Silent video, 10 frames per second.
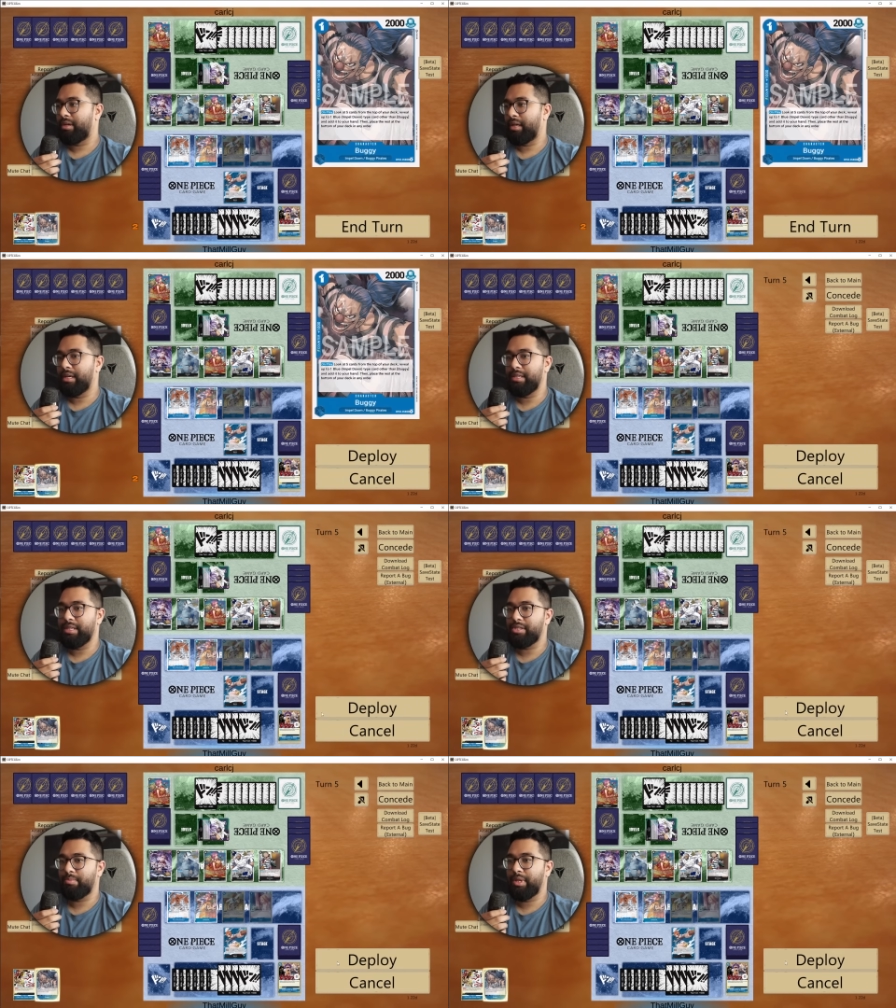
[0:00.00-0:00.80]
I'm gonna
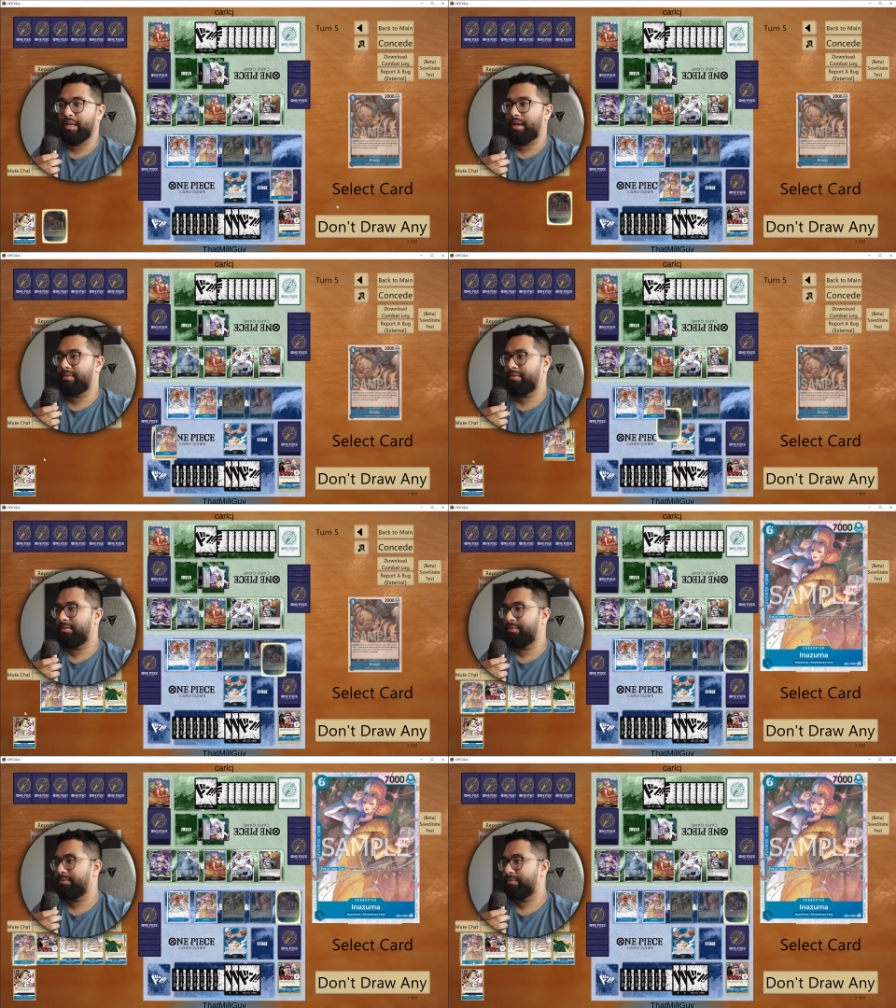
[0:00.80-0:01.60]
ditch a Pilaf.
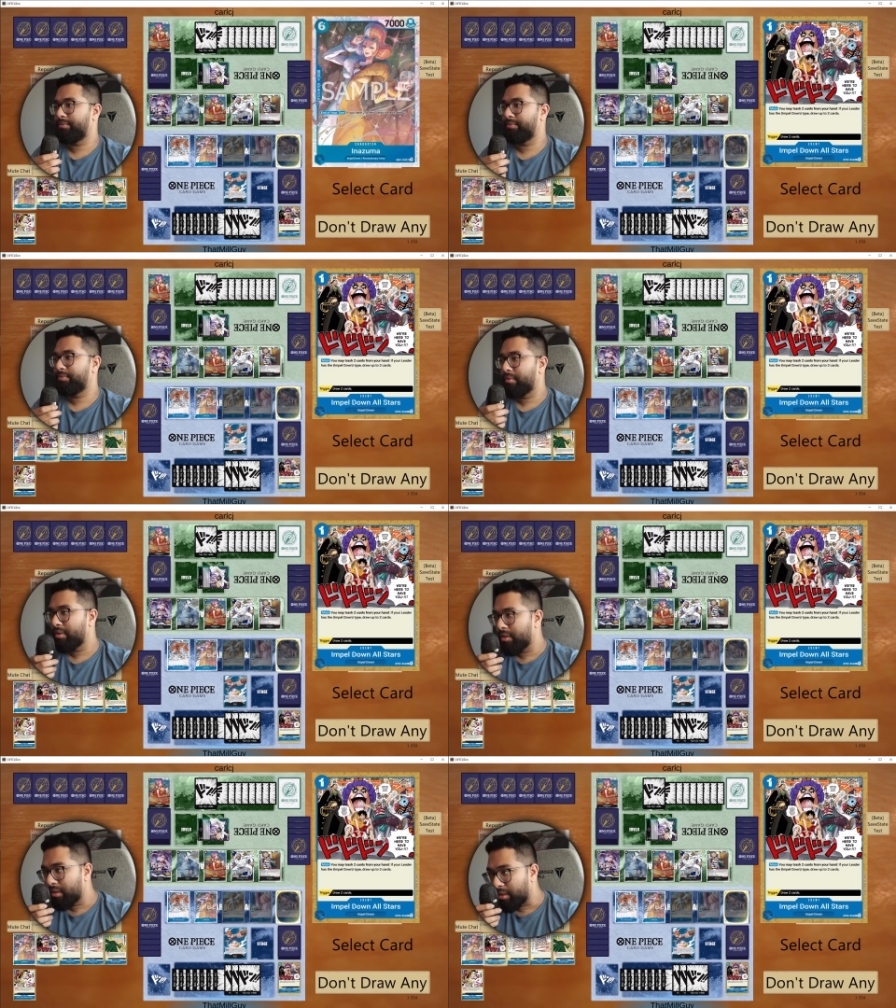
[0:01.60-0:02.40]

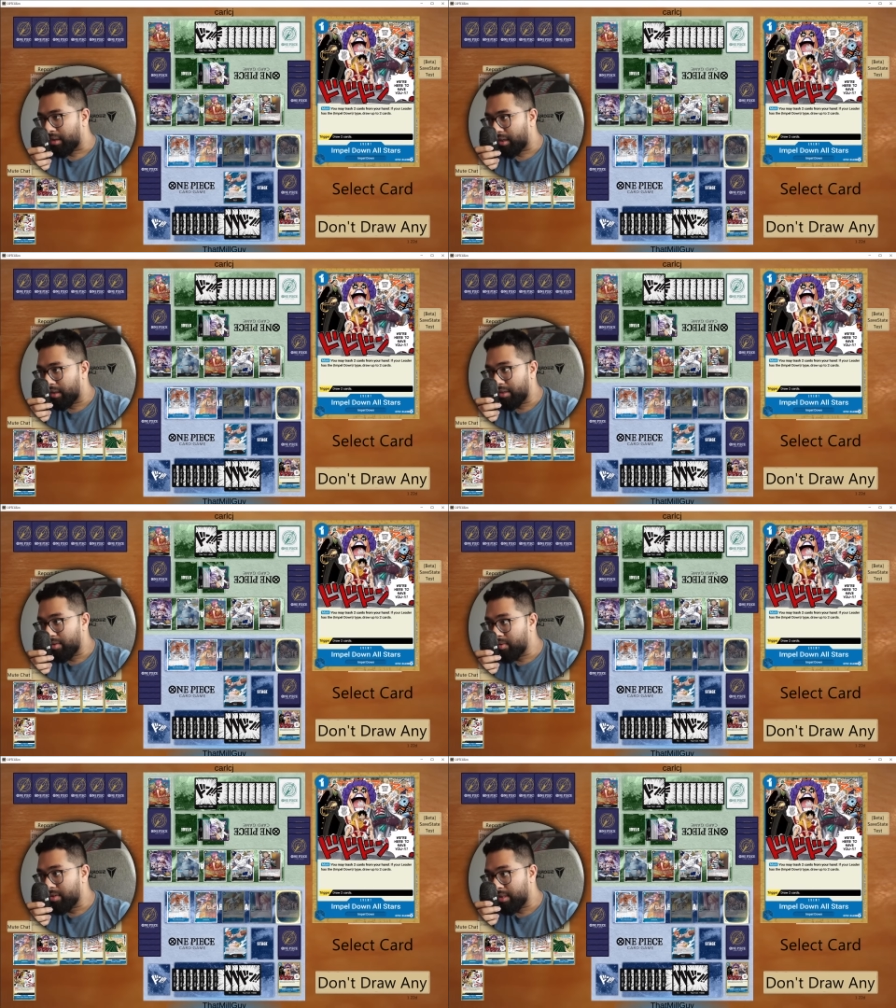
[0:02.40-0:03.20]
I'm gonna
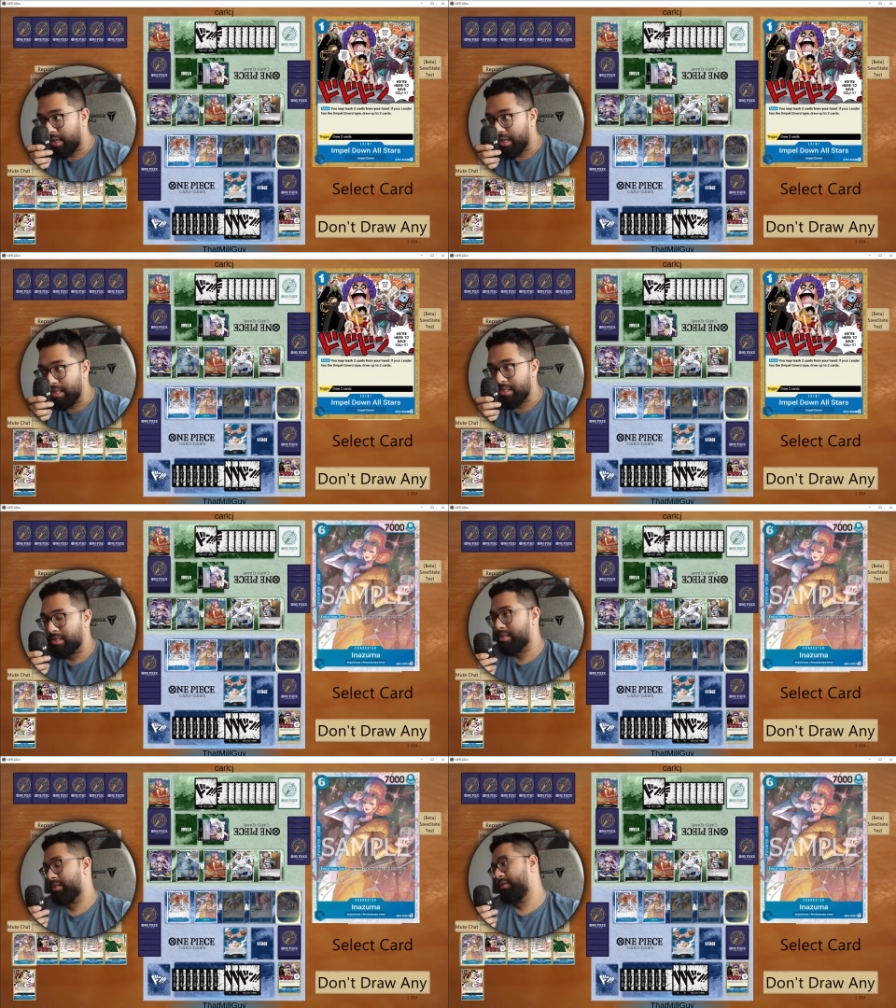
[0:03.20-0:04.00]
use
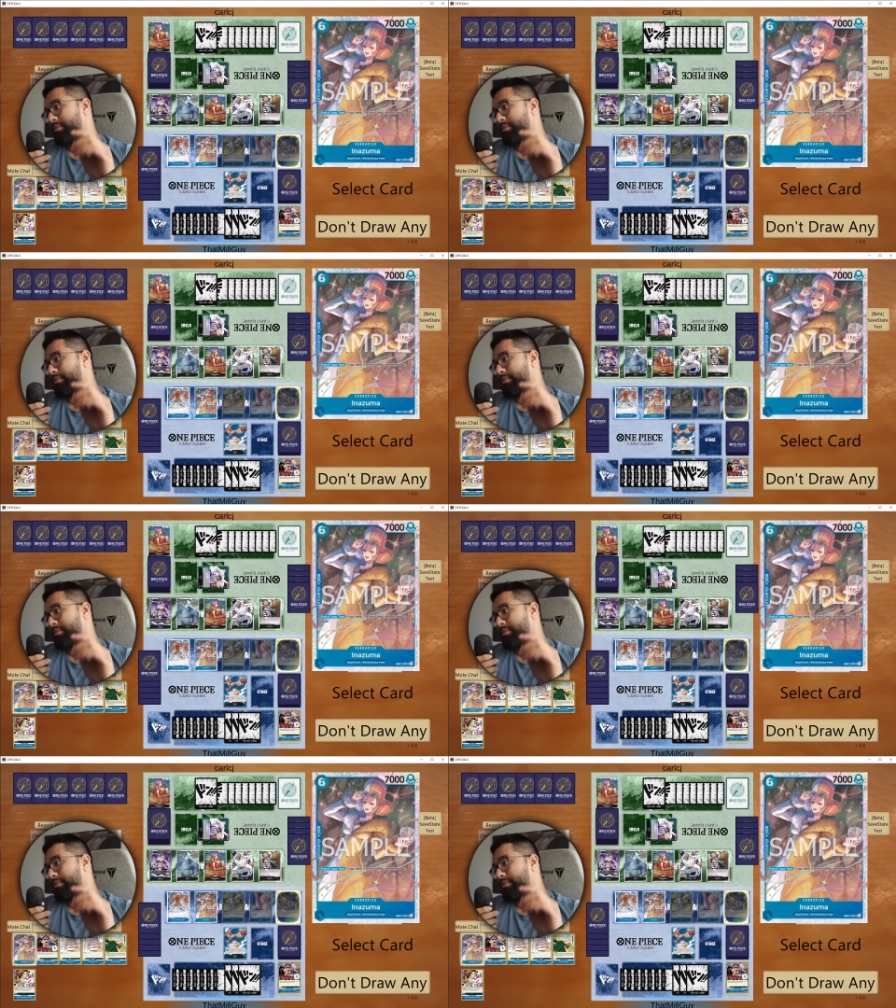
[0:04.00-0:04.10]
this.